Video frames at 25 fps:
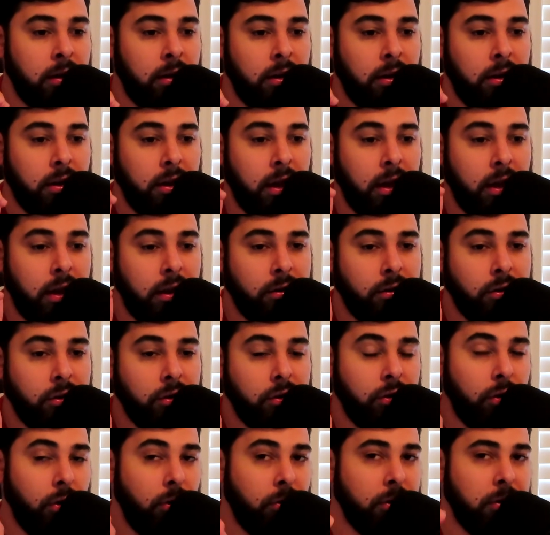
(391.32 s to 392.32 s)
And
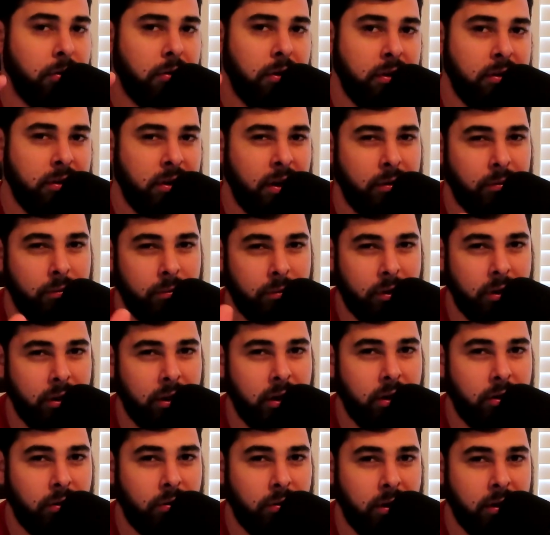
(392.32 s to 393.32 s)
the only reason I really
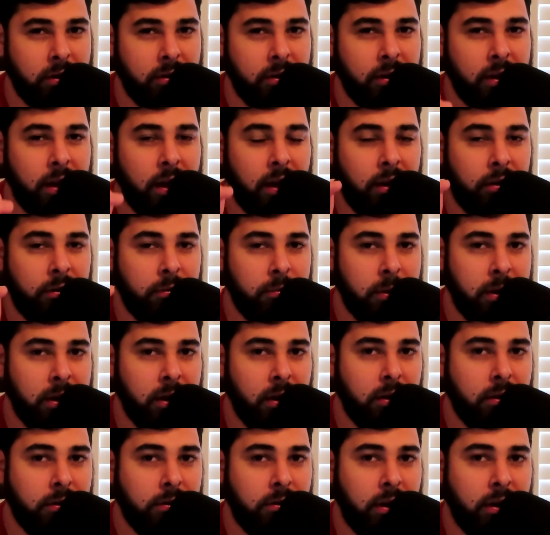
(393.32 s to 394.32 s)
agreed to that is
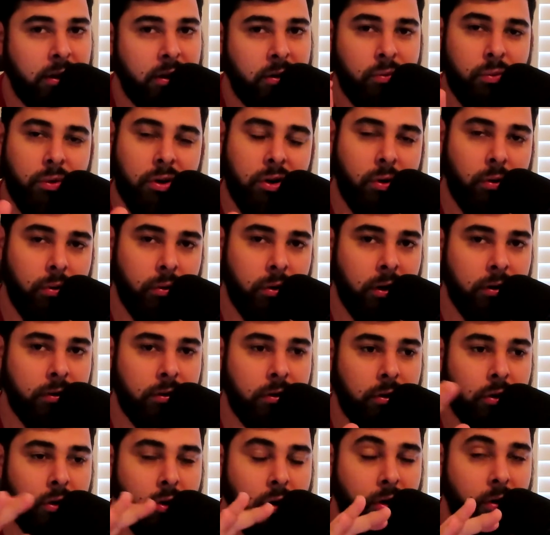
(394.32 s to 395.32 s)
because I didn't want to hold on to
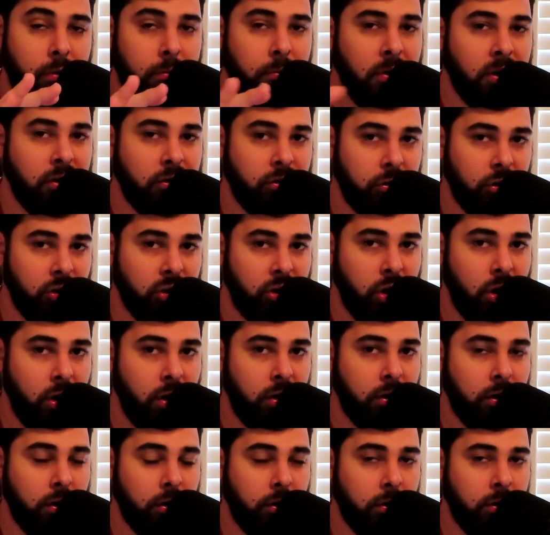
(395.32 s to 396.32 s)
the car much
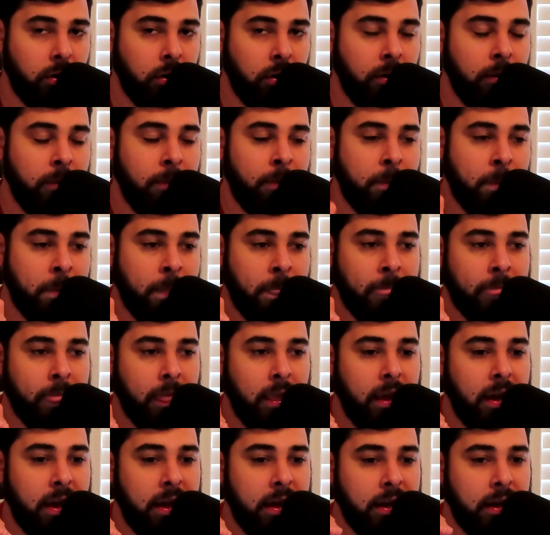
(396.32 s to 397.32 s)
longer,
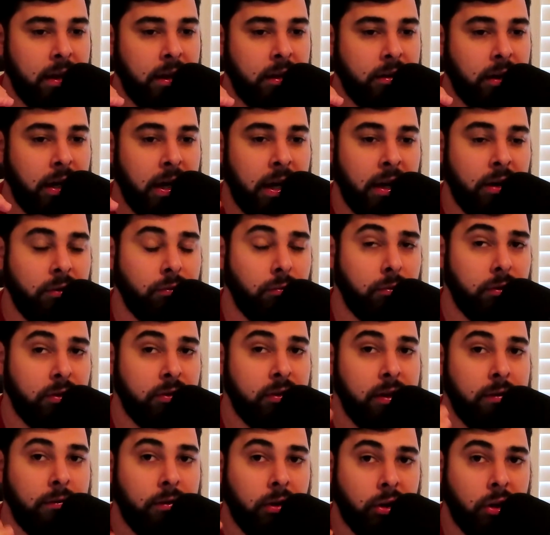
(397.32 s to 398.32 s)
and I had
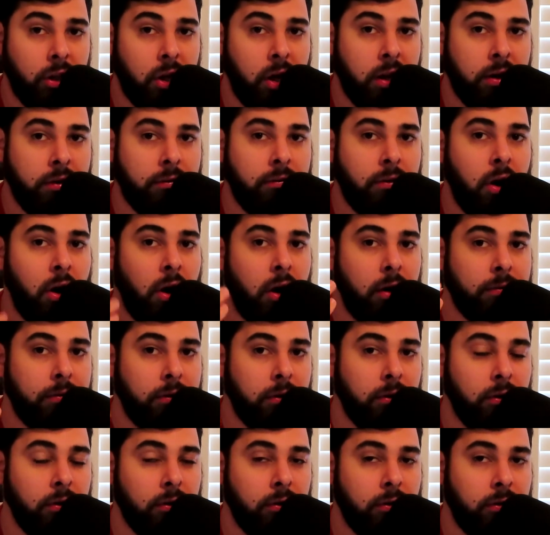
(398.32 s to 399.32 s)
received a lot of
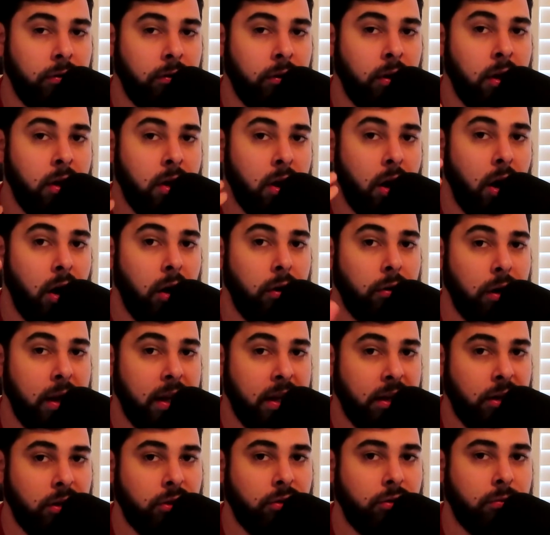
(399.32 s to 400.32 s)
offers in
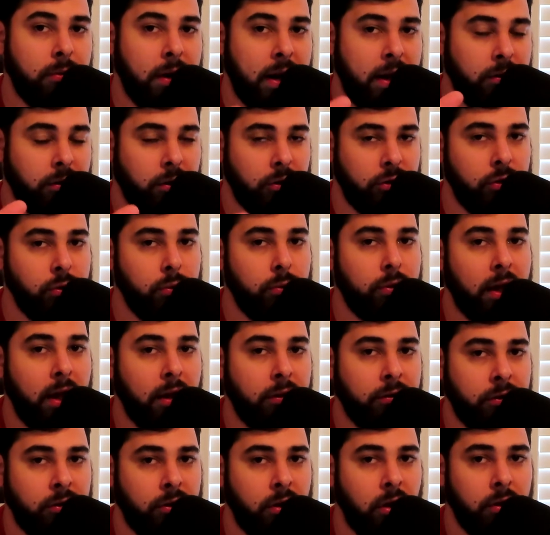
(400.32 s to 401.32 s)
and around the
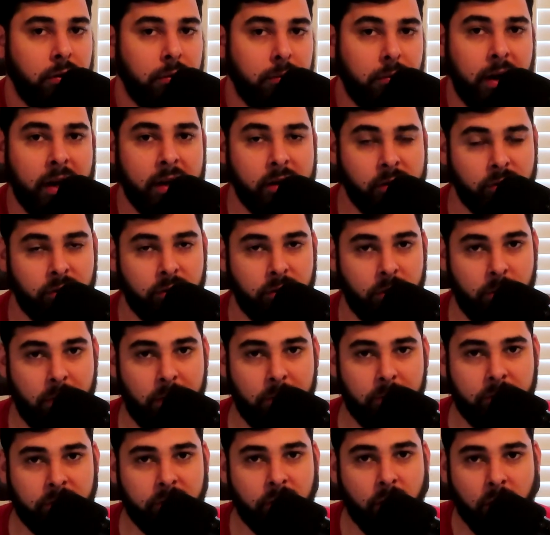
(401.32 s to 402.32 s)
$2,000 range. So I was
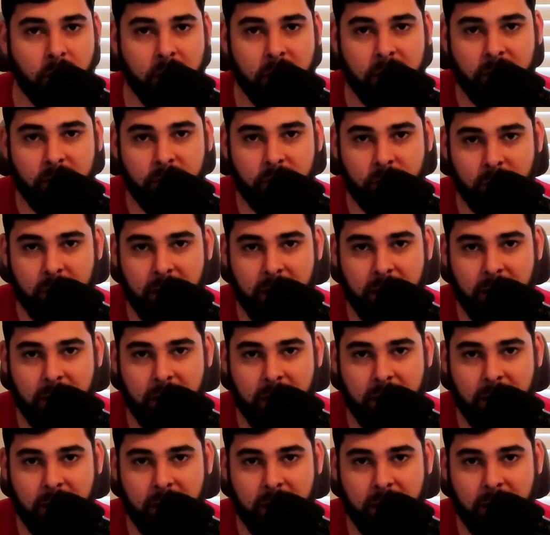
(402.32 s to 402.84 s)
starting to